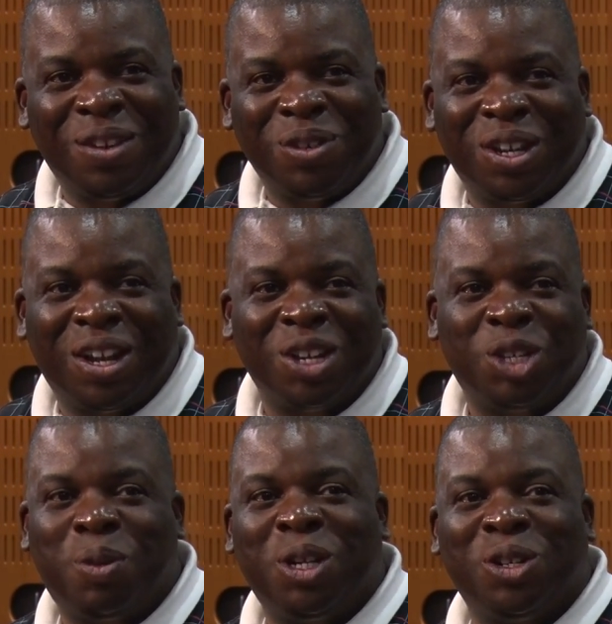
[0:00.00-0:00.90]
there was a, like a
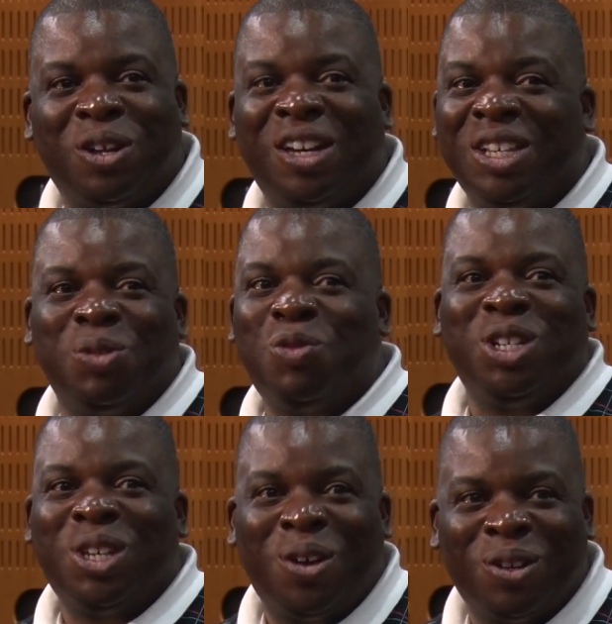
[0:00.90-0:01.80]
specialised
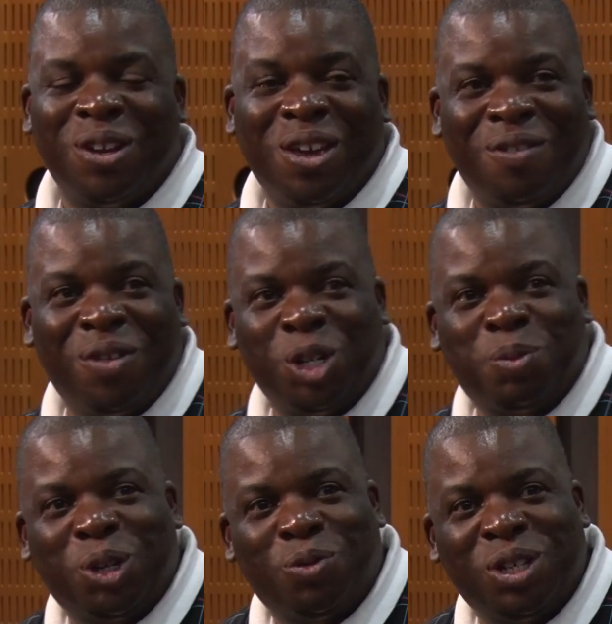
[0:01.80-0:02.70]
result, a very
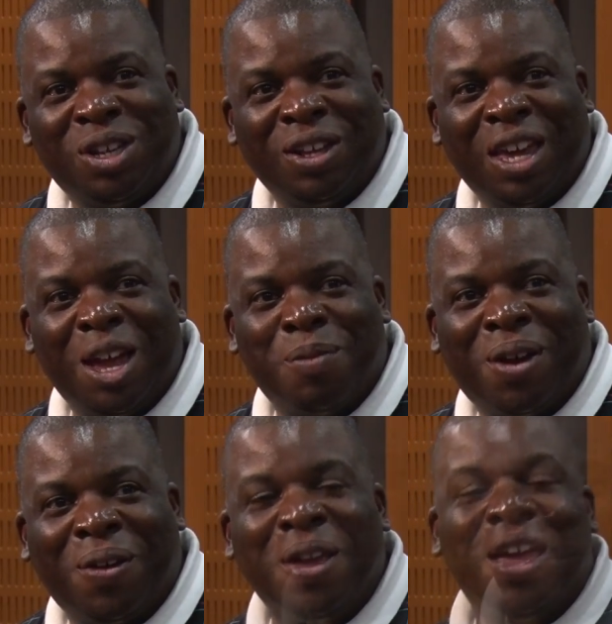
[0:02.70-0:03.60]
special result came
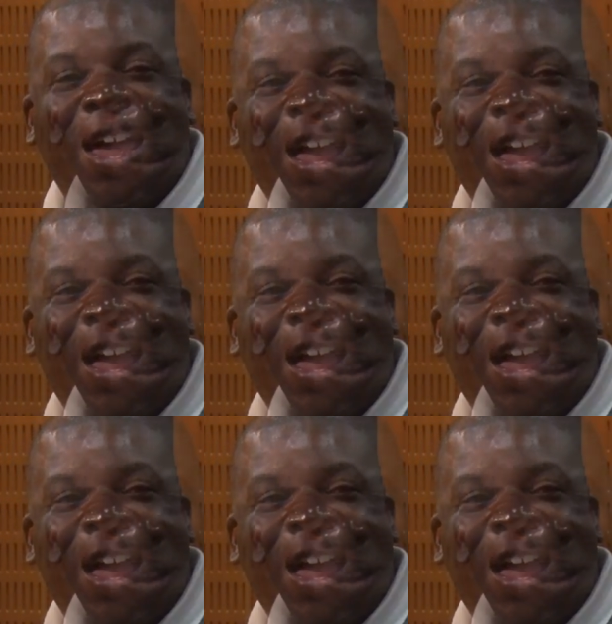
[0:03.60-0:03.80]
out.